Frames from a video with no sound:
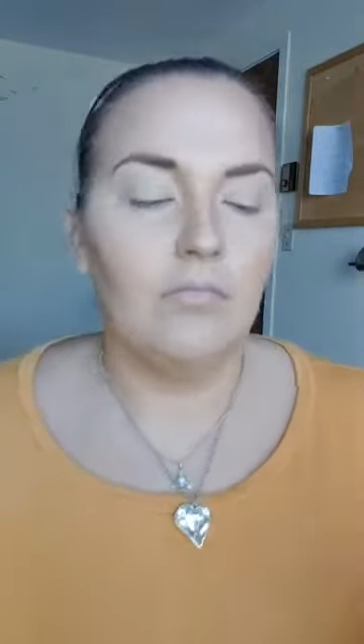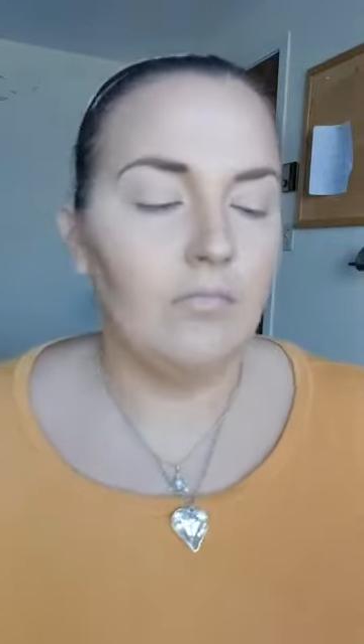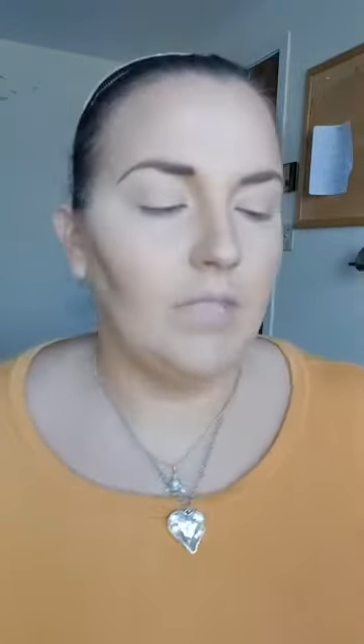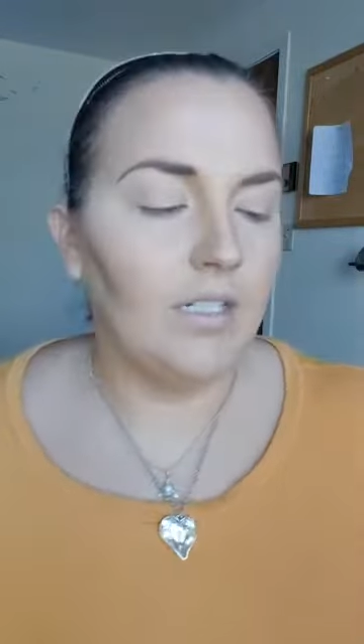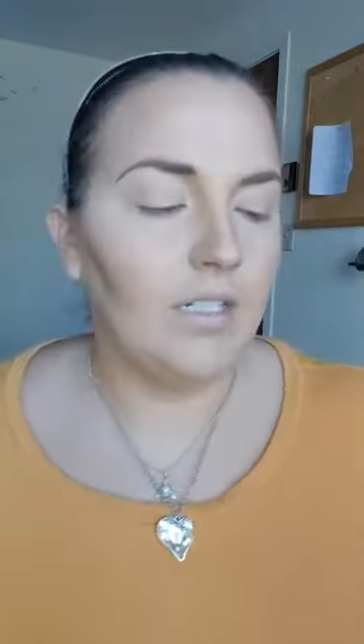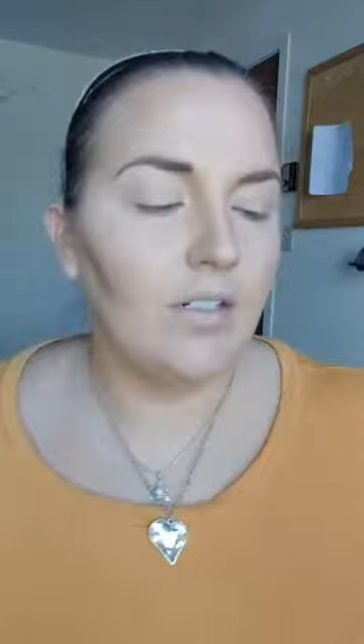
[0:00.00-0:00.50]

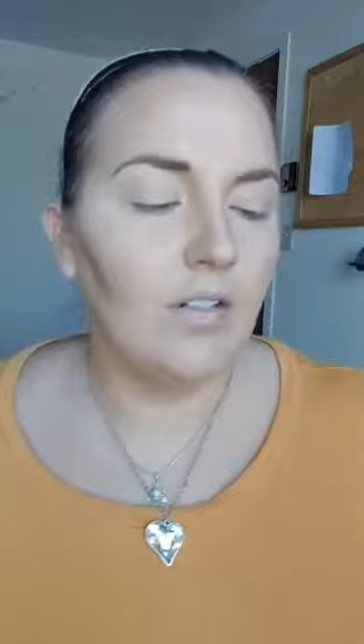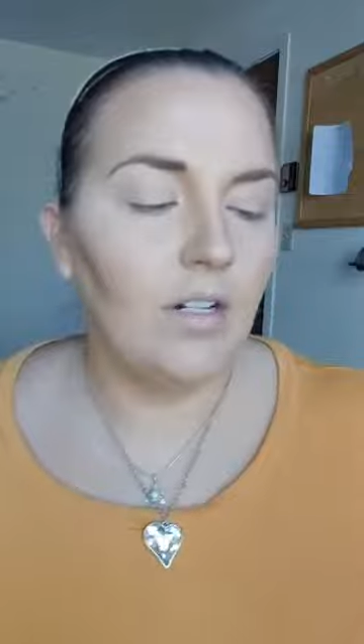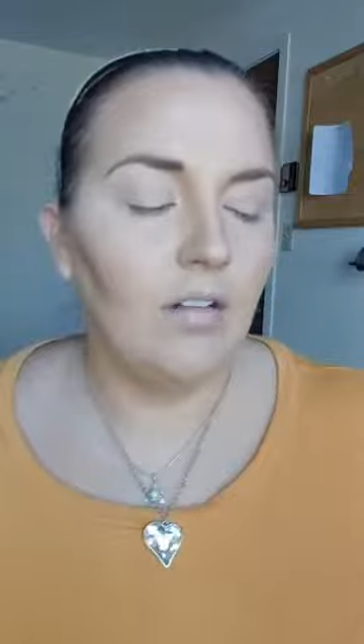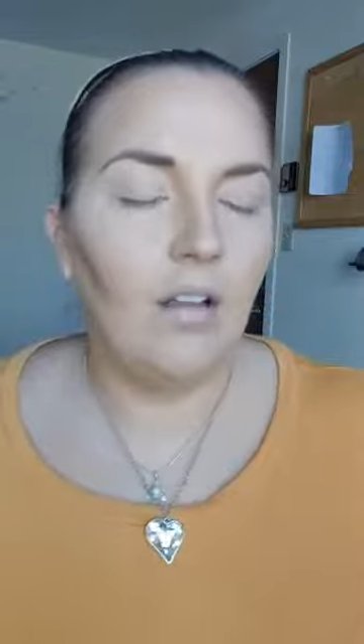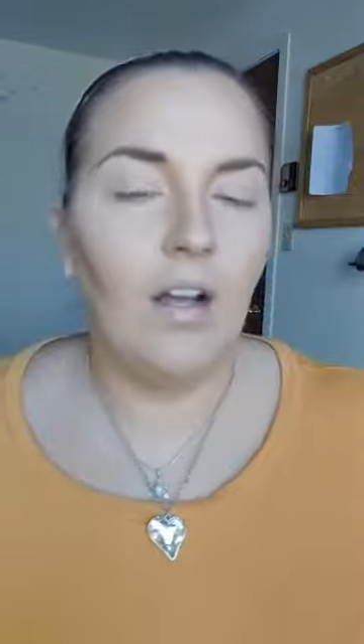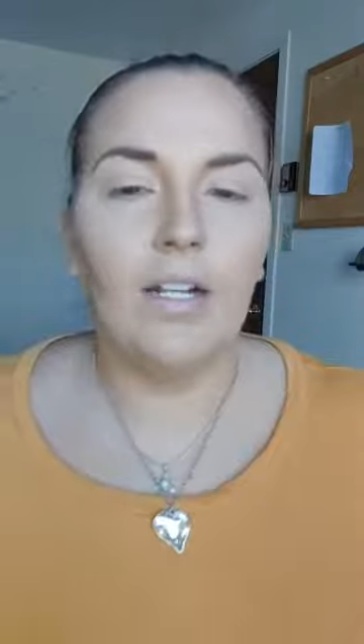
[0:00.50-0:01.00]
This is going to
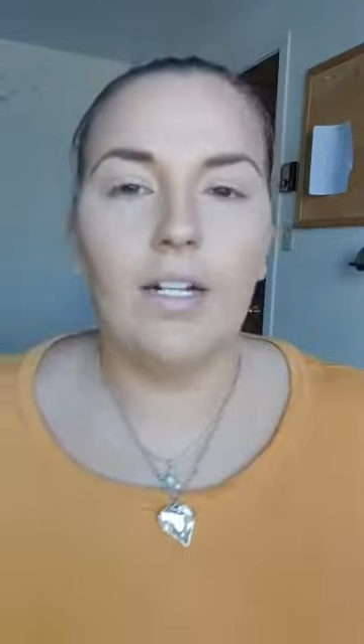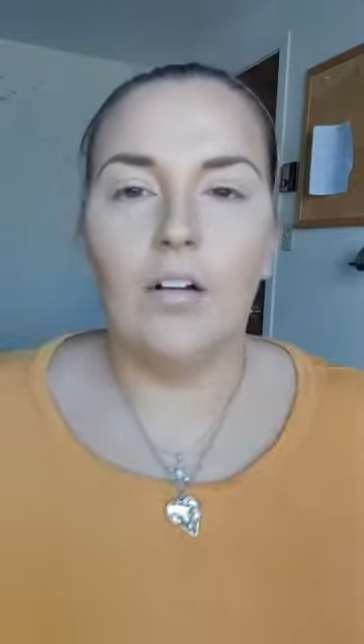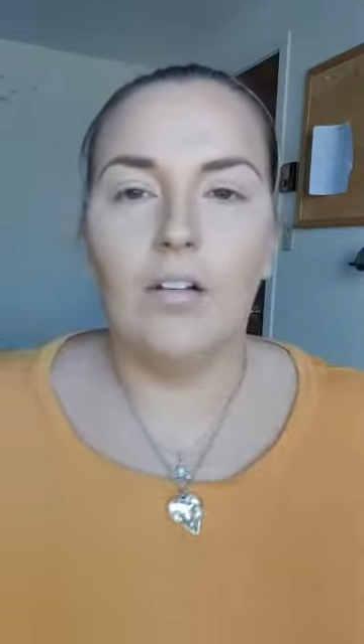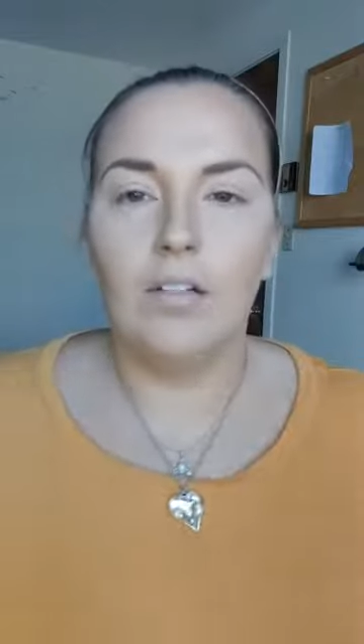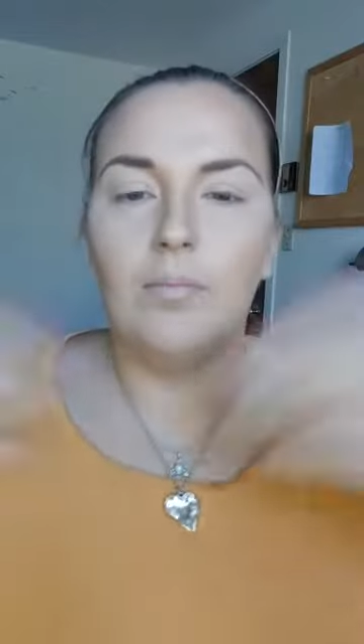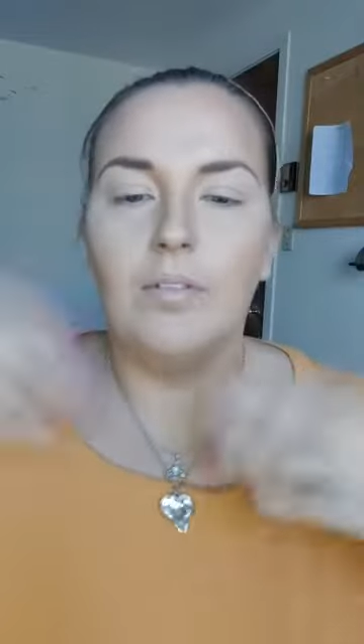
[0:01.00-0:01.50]
lock it
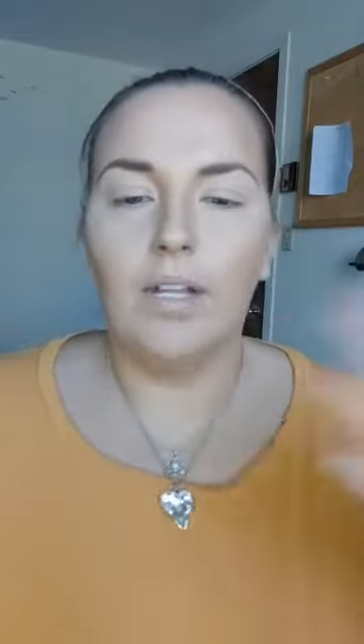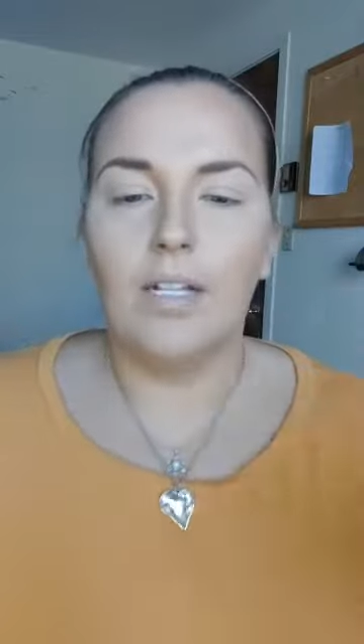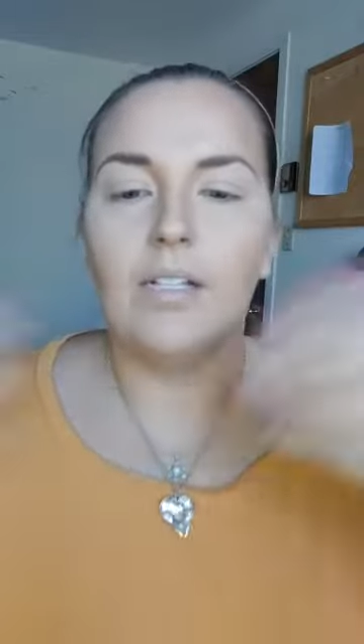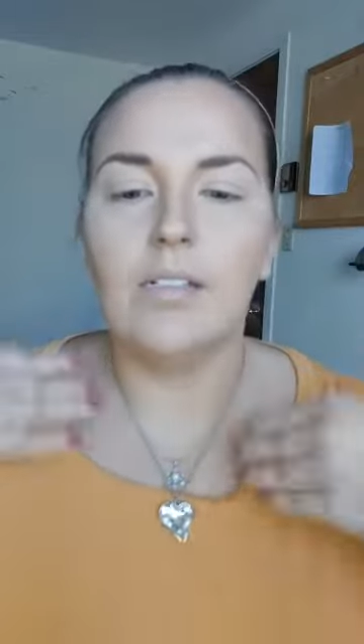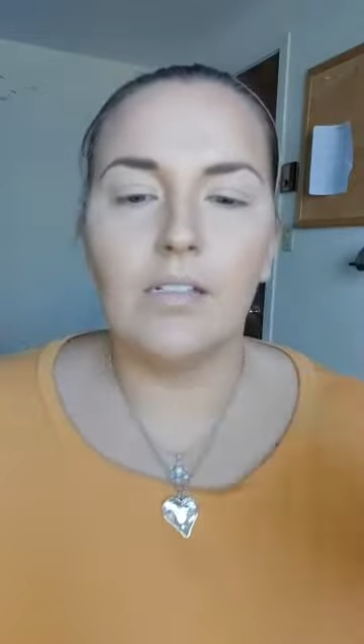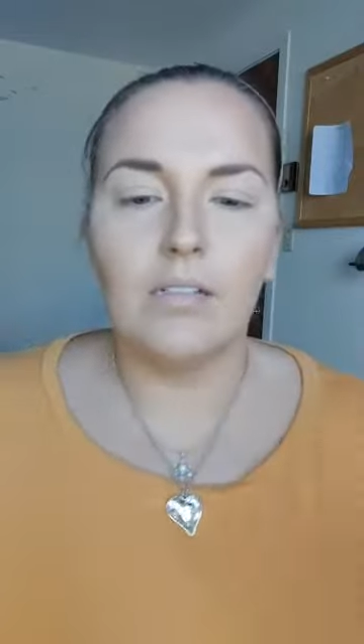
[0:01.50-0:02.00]
all in
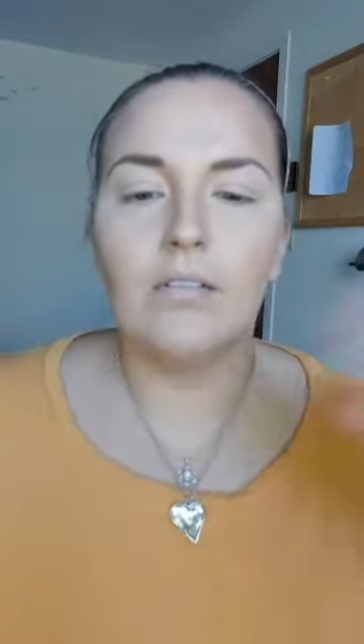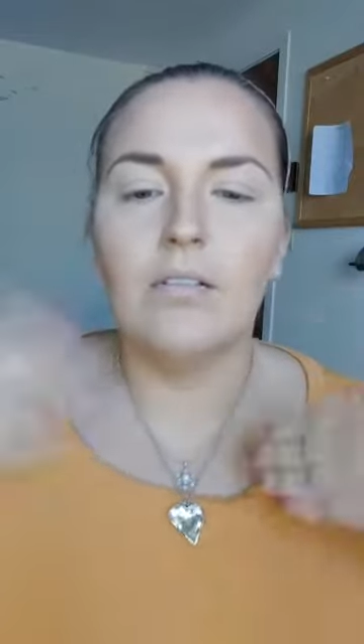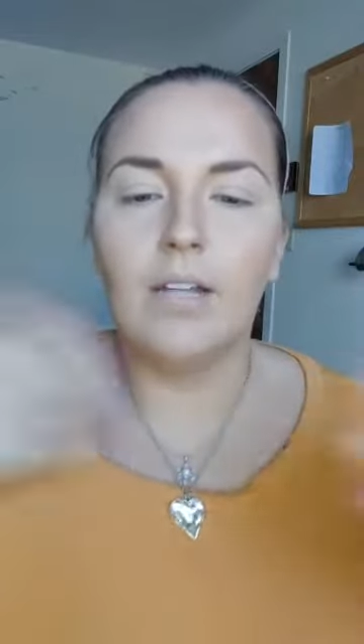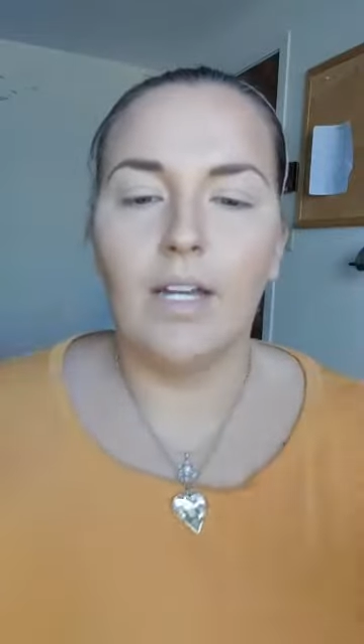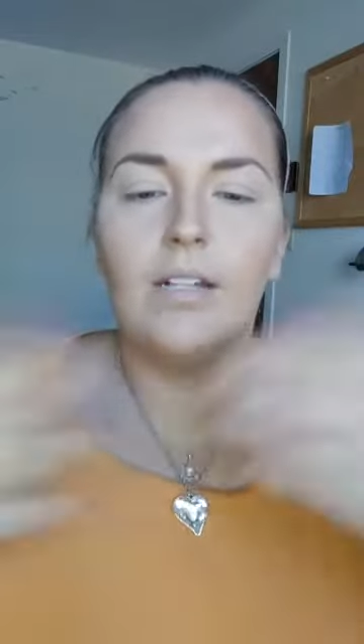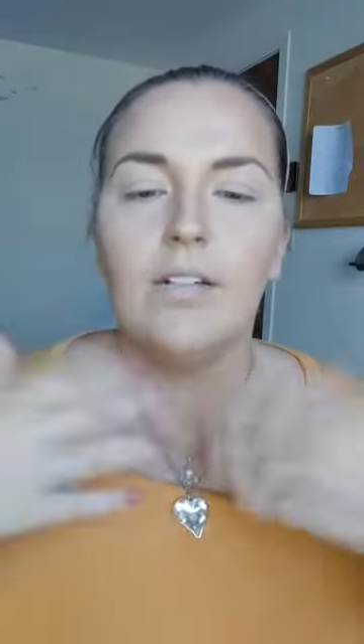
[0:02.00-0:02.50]
place.
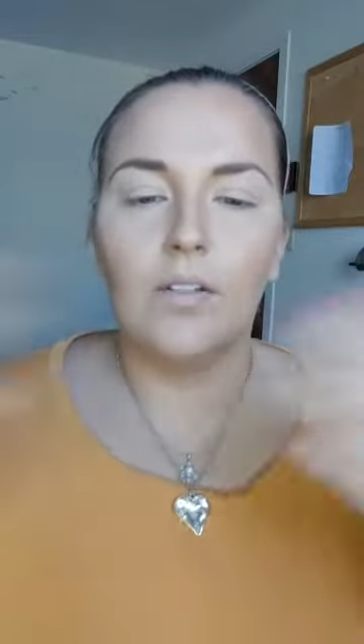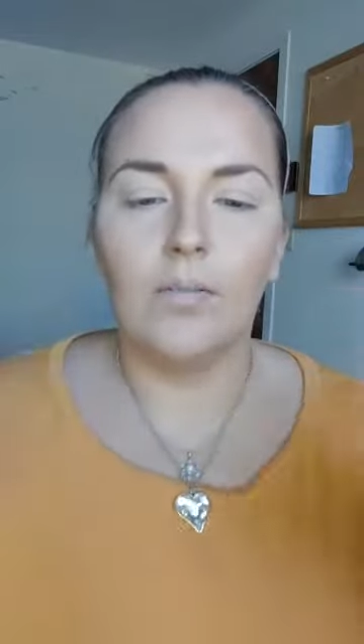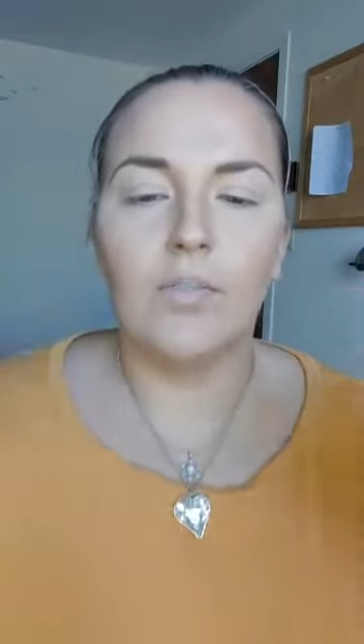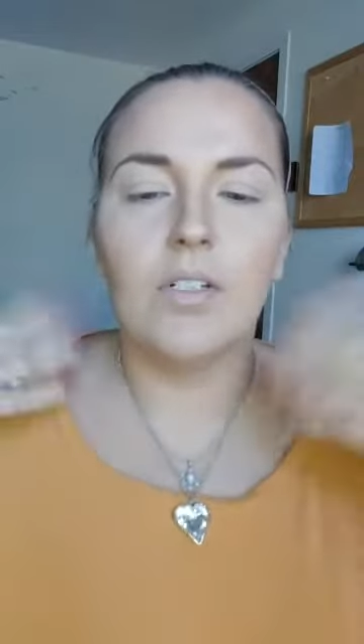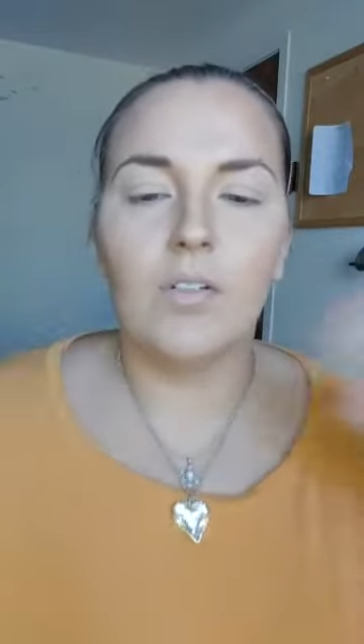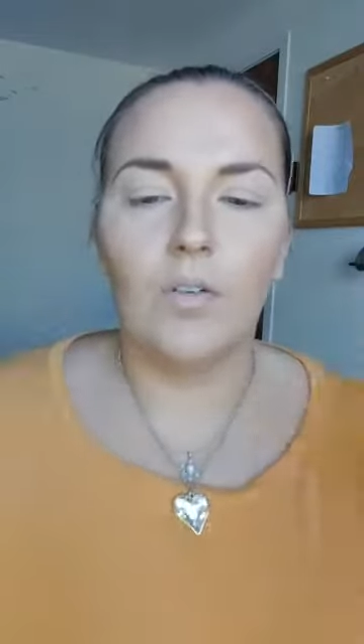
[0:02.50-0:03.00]
Okay, so I'm
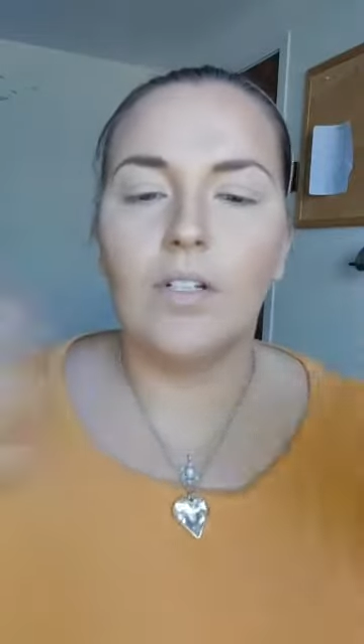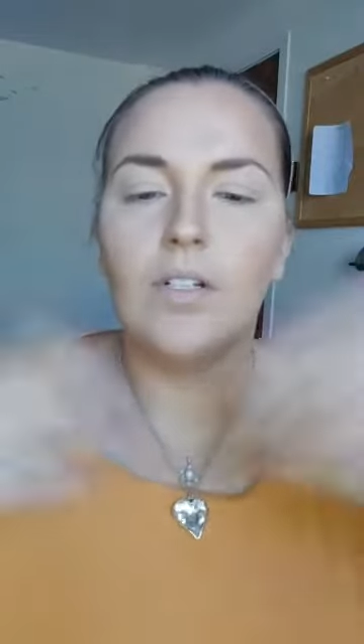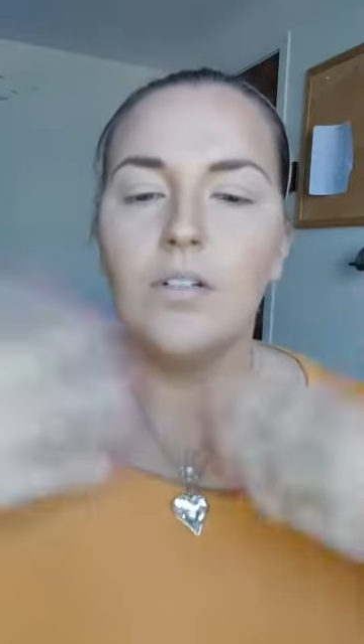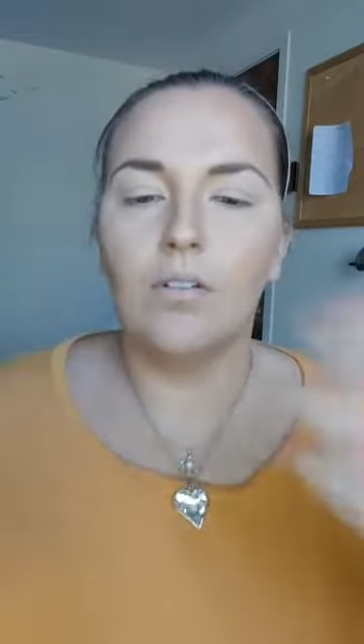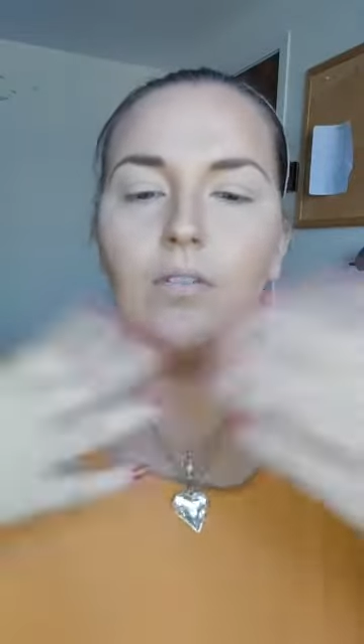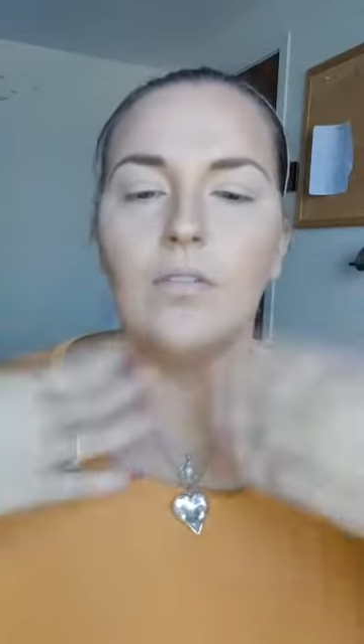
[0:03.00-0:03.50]
just going
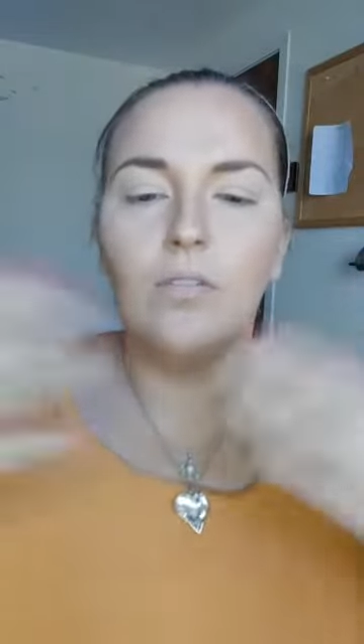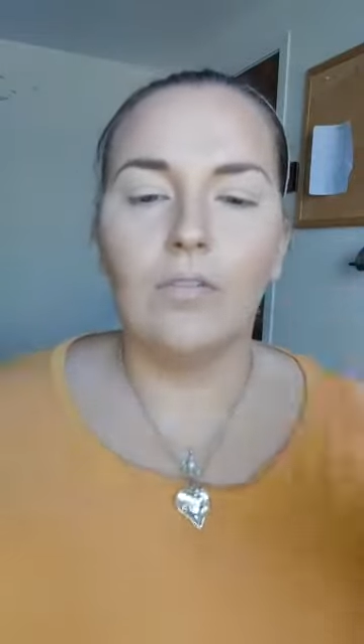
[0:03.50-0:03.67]
to